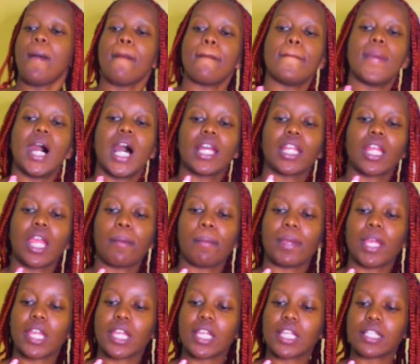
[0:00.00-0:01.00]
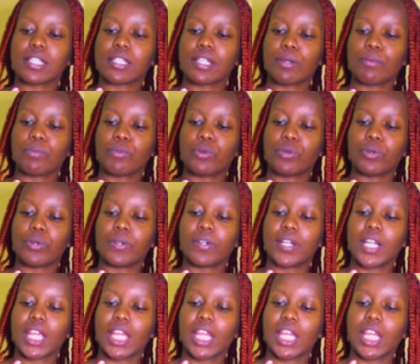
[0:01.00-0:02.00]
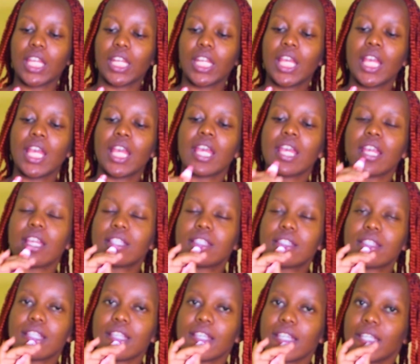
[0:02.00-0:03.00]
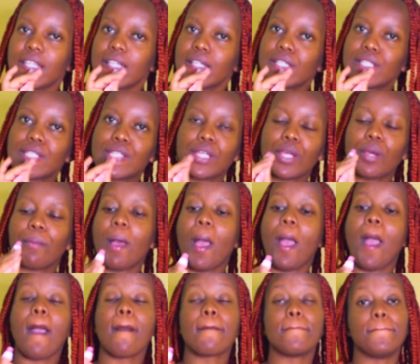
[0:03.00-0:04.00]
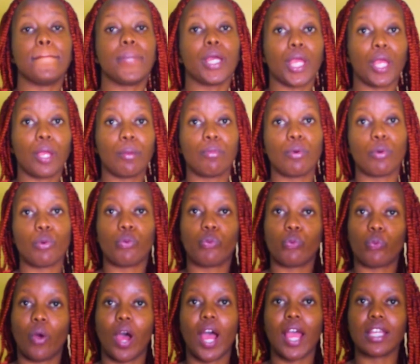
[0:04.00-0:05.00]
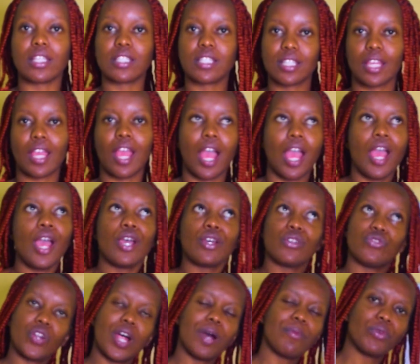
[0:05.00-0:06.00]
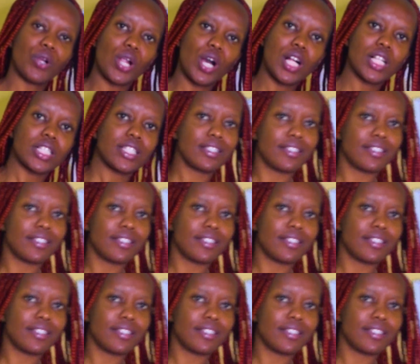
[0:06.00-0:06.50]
My name is Maureen. It's the YouTube babe right here. Drum rolls.